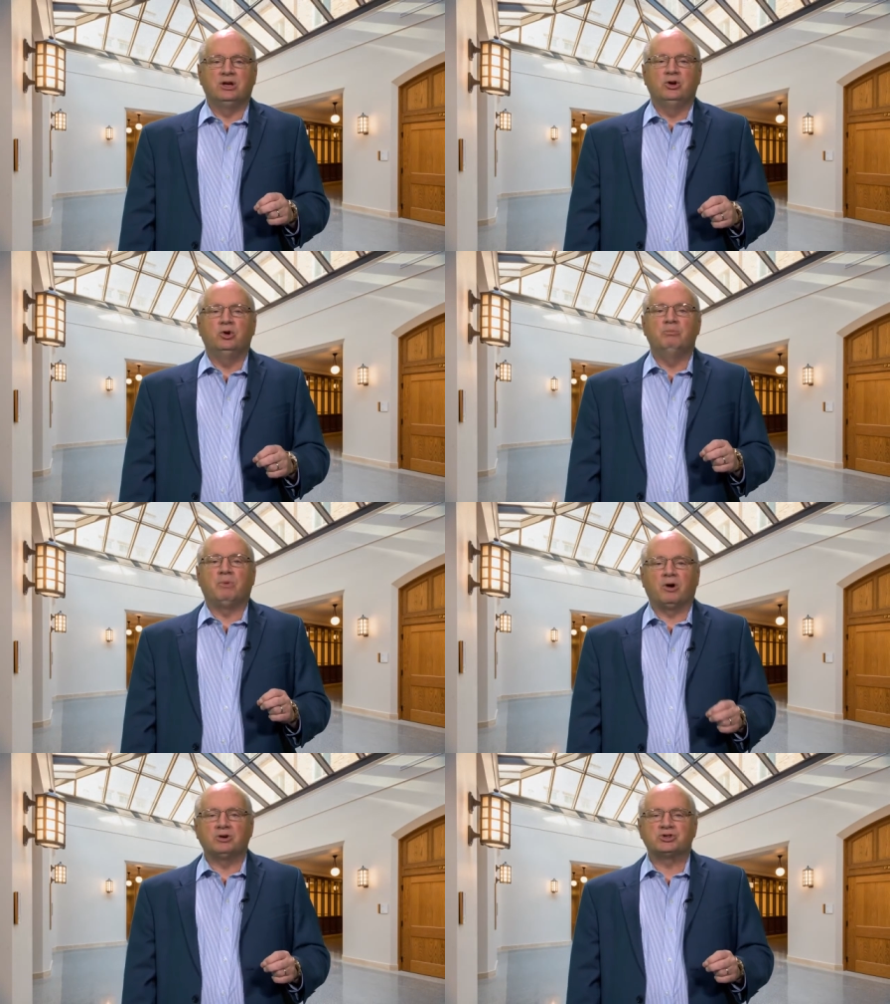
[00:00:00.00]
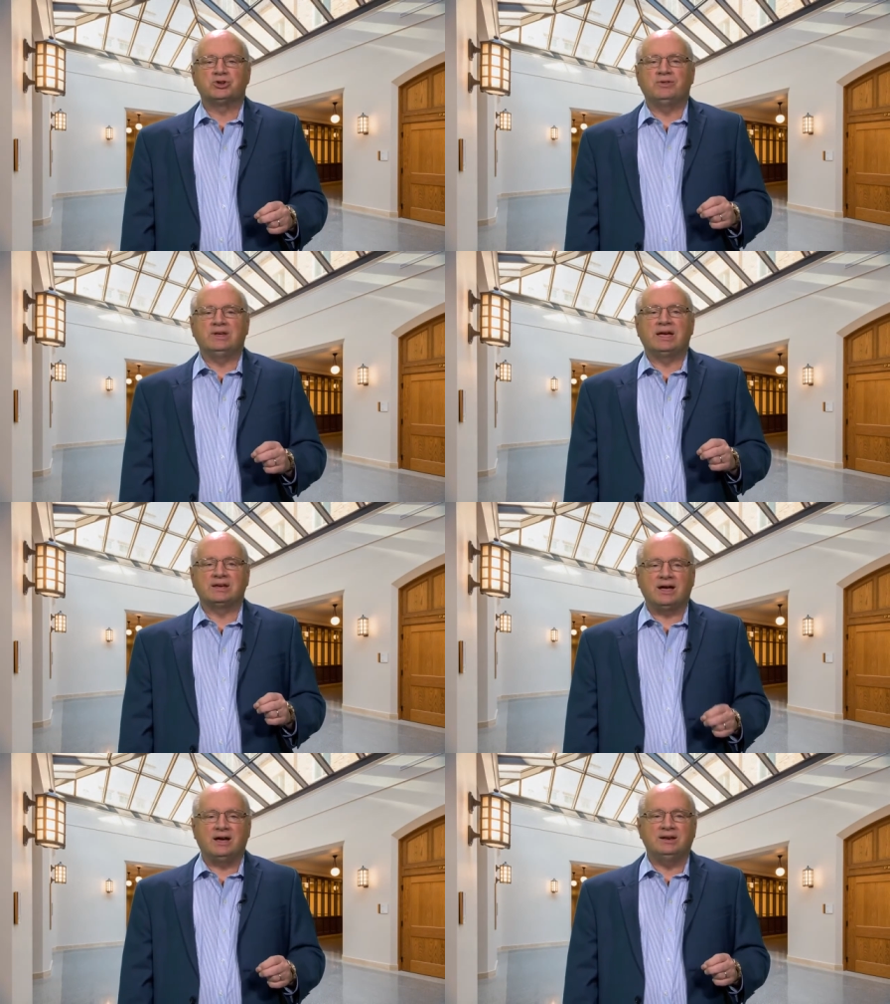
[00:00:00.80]
who marched on the
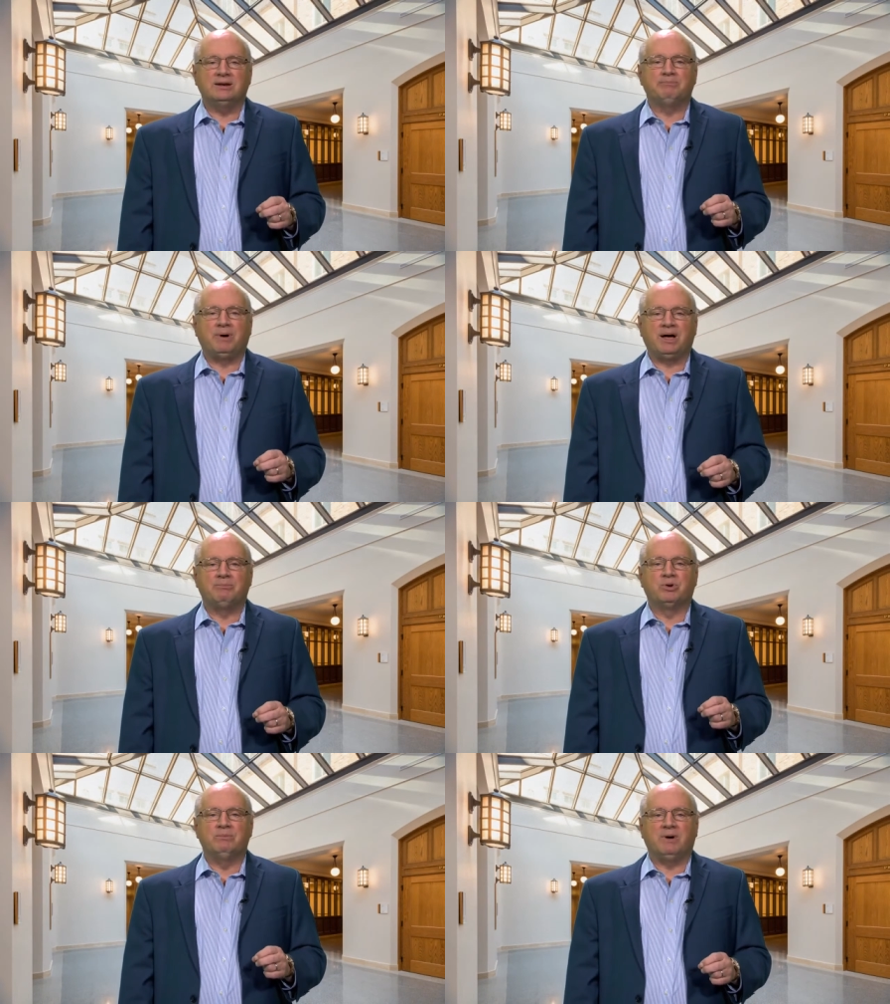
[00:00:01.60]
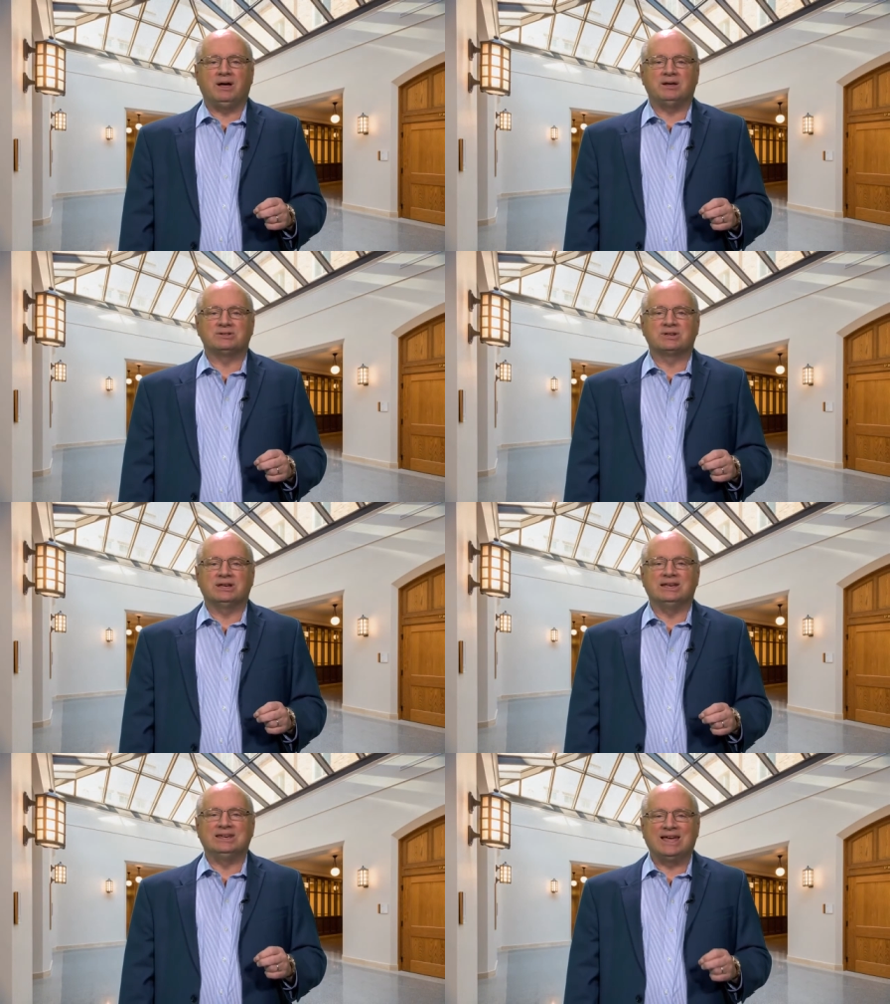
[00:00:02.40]
iconic Babri Mosque
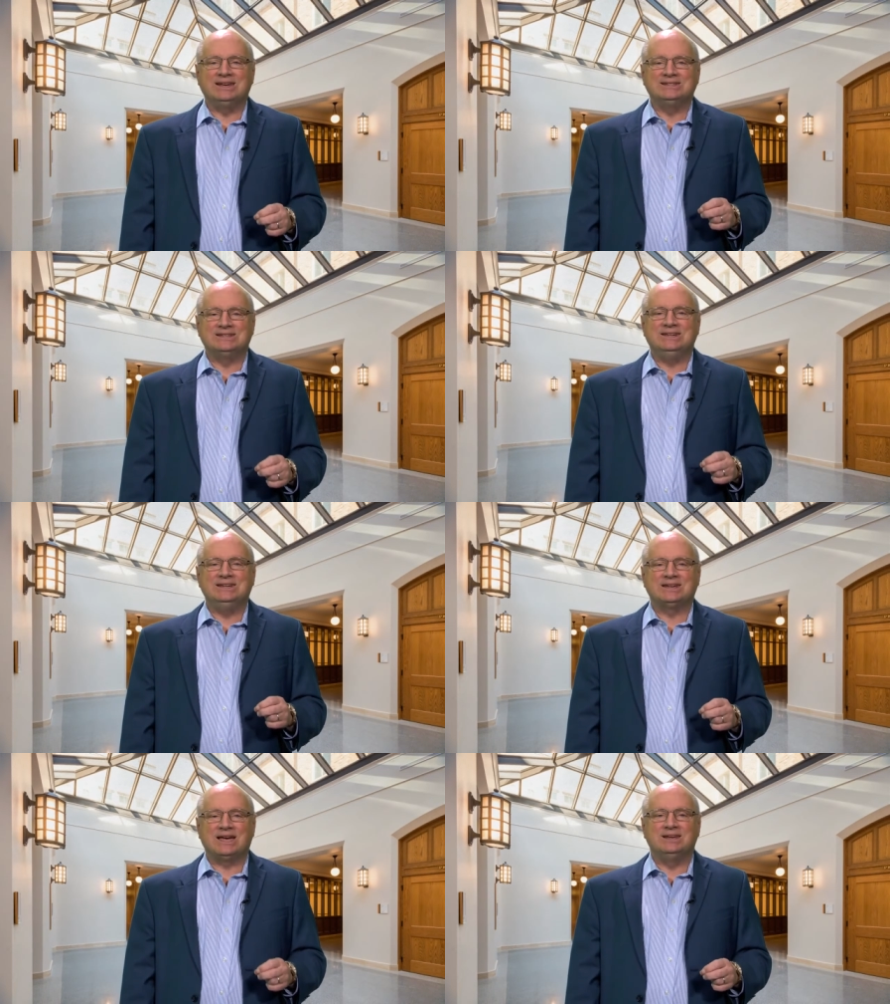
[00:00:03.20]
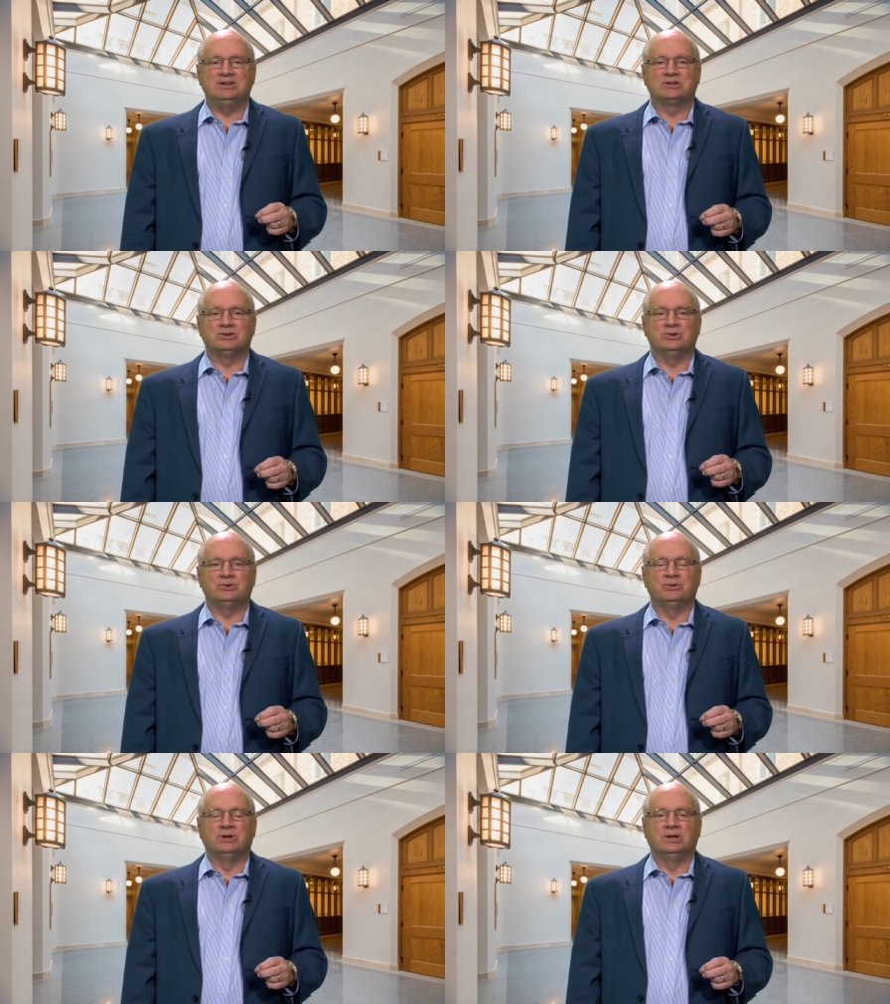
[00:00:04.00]
in nineteen
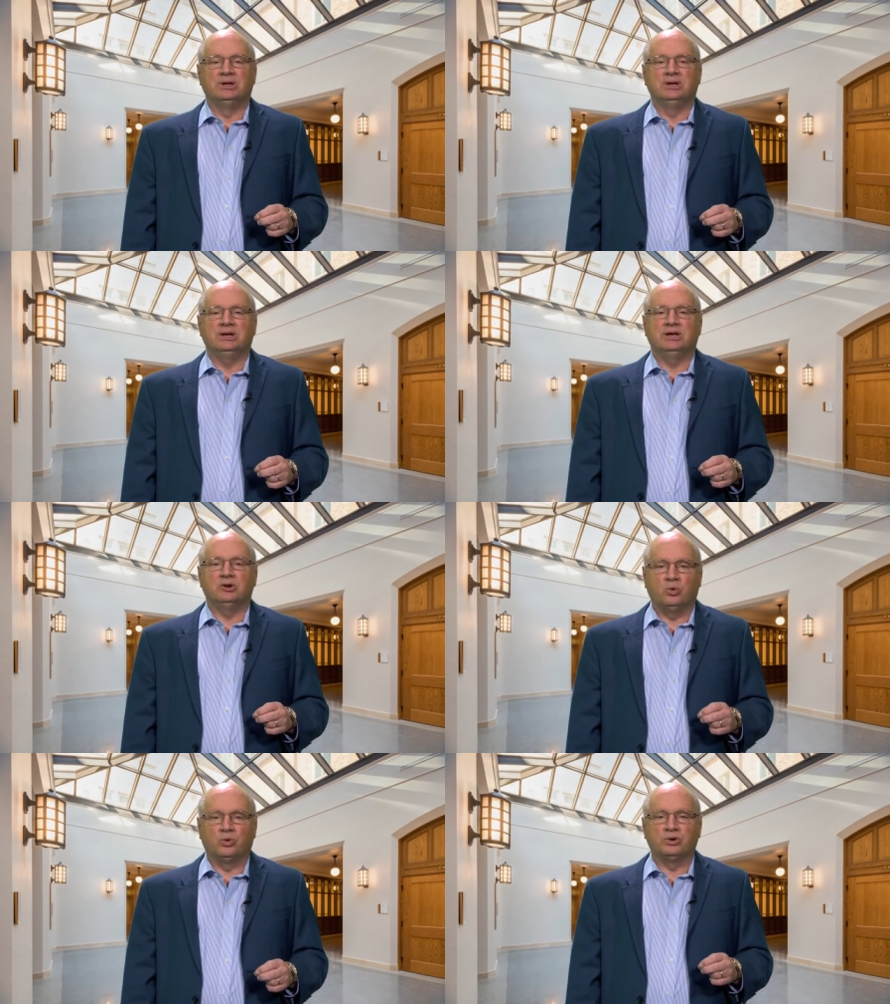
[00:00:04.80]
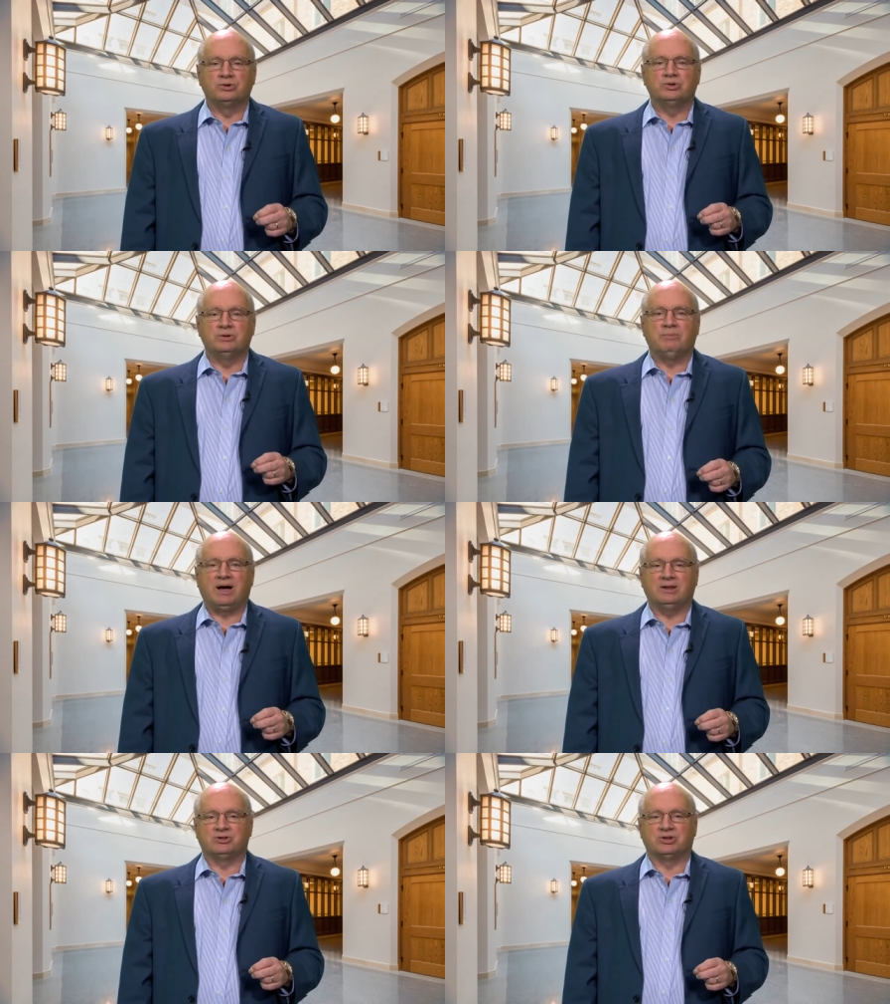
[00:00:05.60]
ninety-two in order to
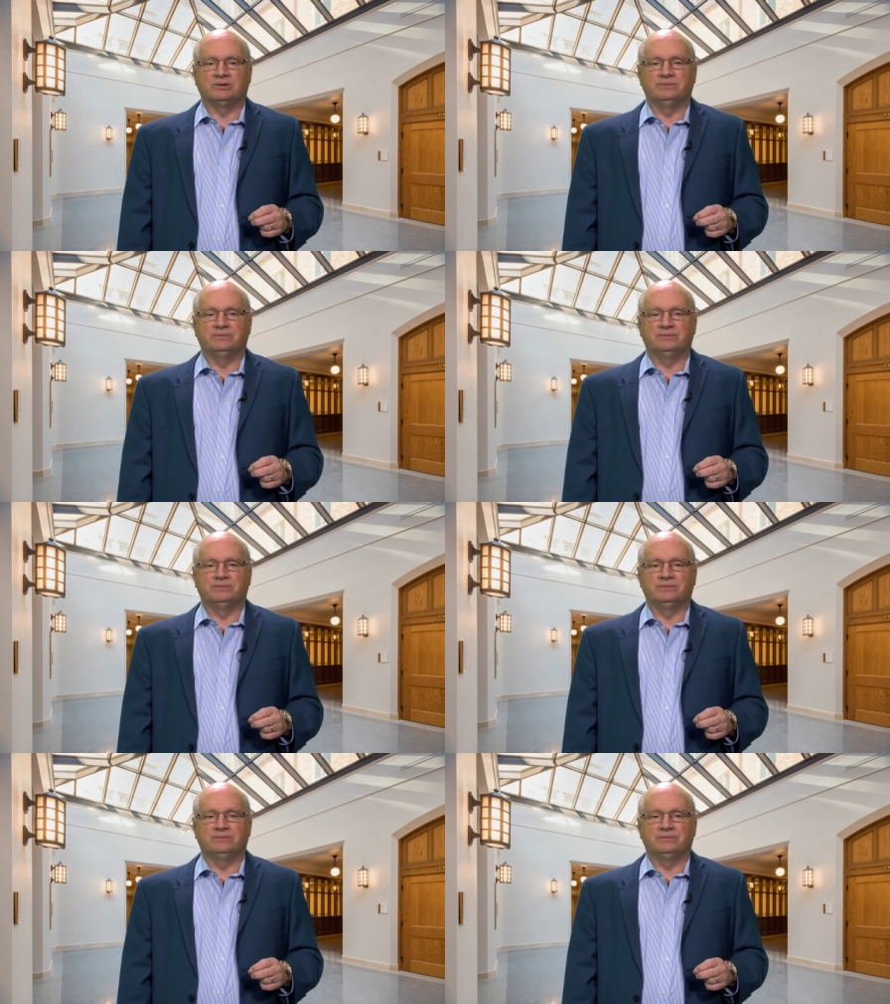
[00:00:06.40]
demolish it.